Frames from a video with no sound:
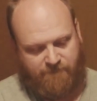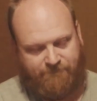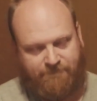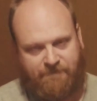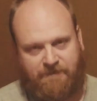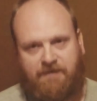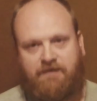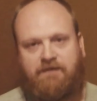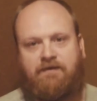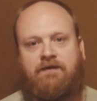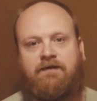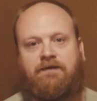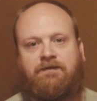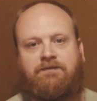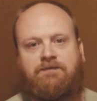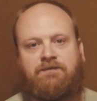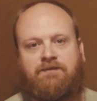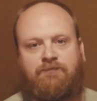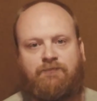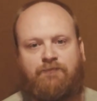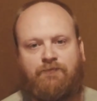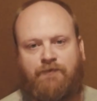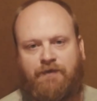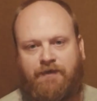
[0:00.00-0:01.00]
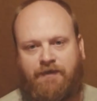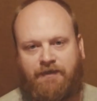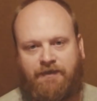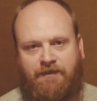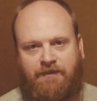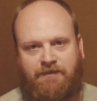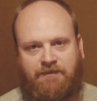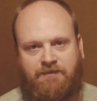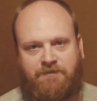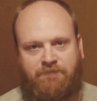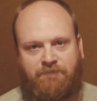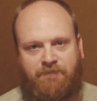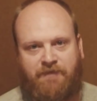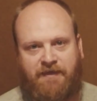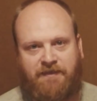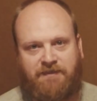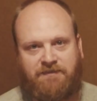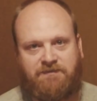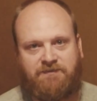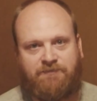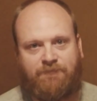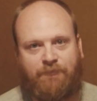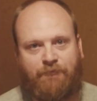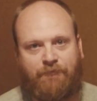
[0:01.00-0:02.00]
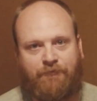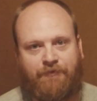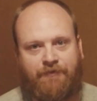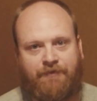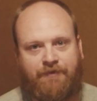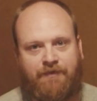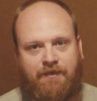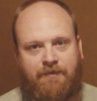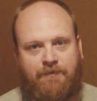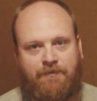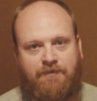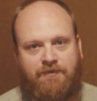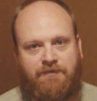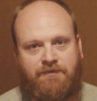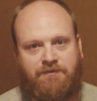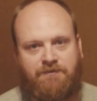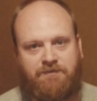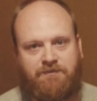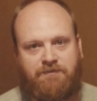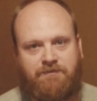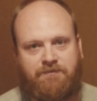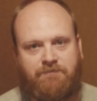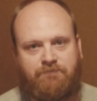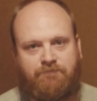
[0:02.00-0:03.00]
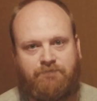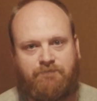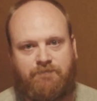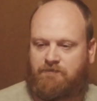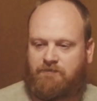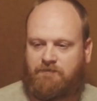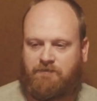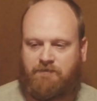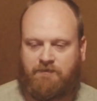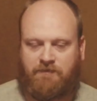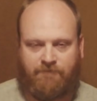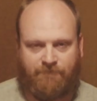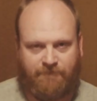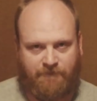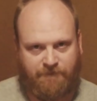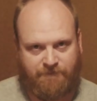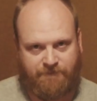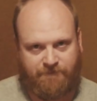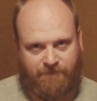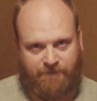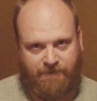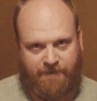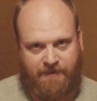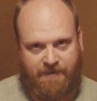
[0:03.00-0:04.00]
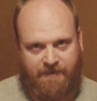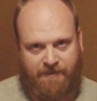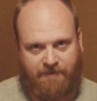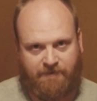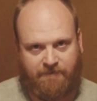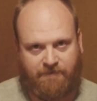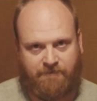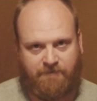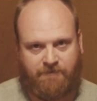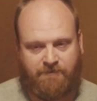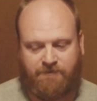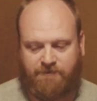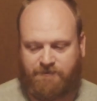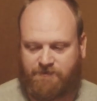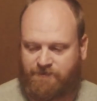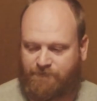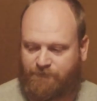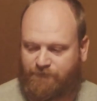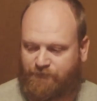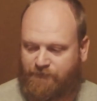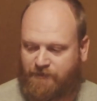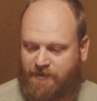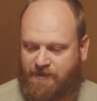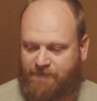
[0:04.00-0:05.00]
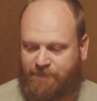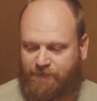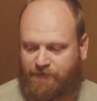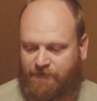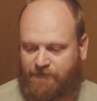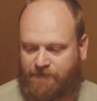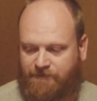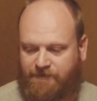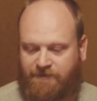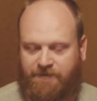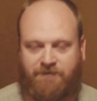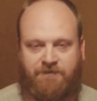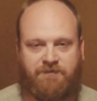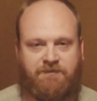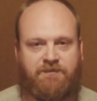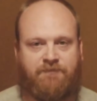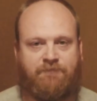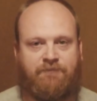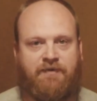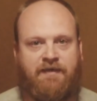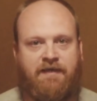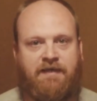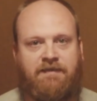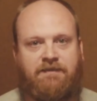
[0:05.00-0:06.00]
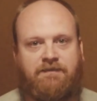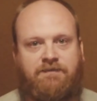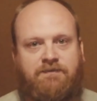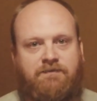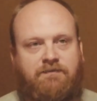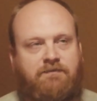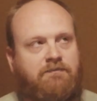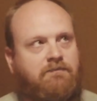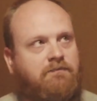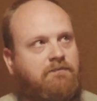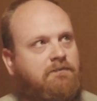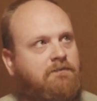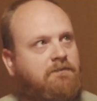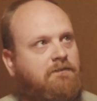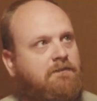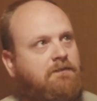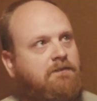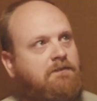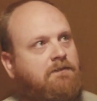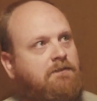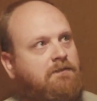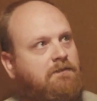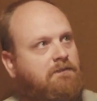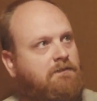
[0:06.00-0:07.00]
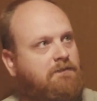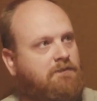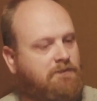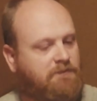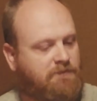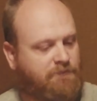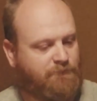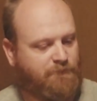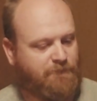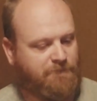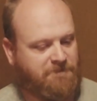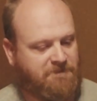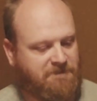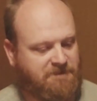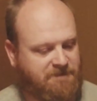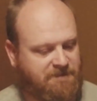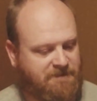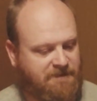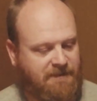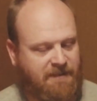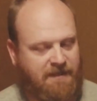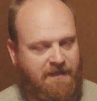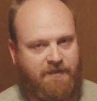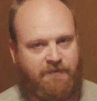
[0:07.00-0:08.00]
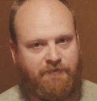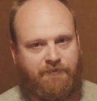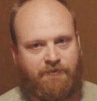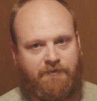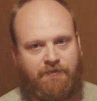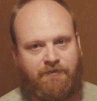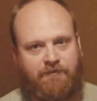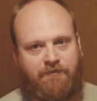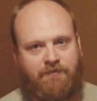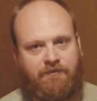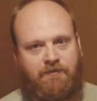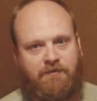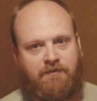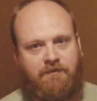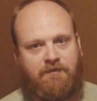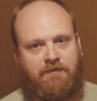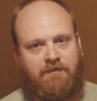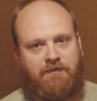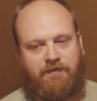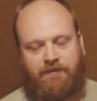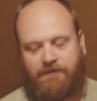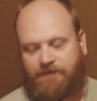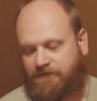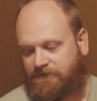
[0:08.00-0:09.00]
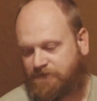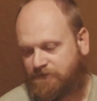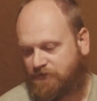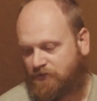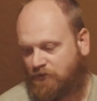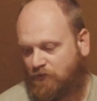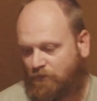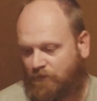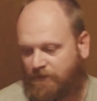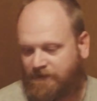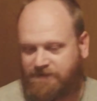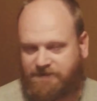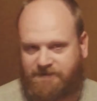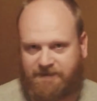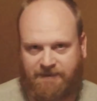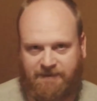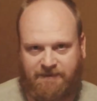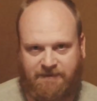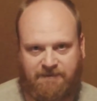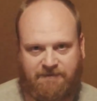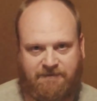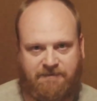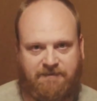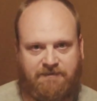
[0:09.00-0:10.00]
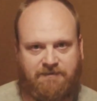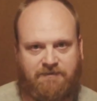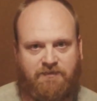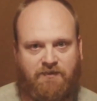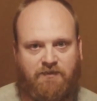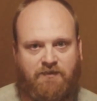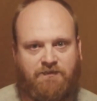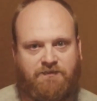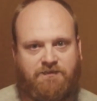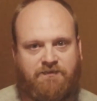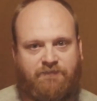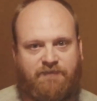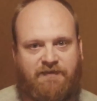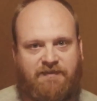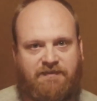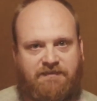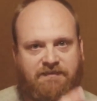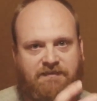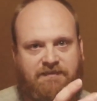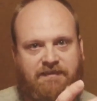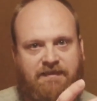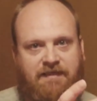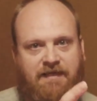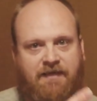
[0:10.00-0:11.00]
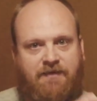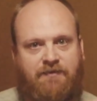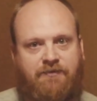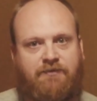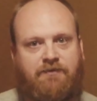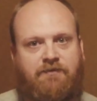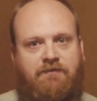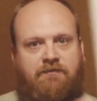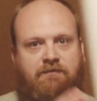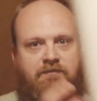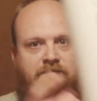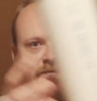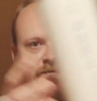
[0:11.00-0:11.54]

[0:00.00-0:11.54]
figure out some way to get the base supported on this. I've also got some primer and cement to put this together. And so once I get this all cemented together,